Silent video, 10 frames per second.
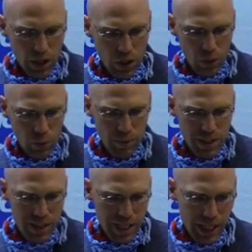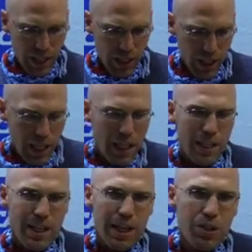On the women's side,
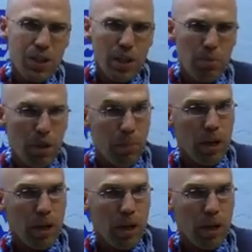it's actually going to be a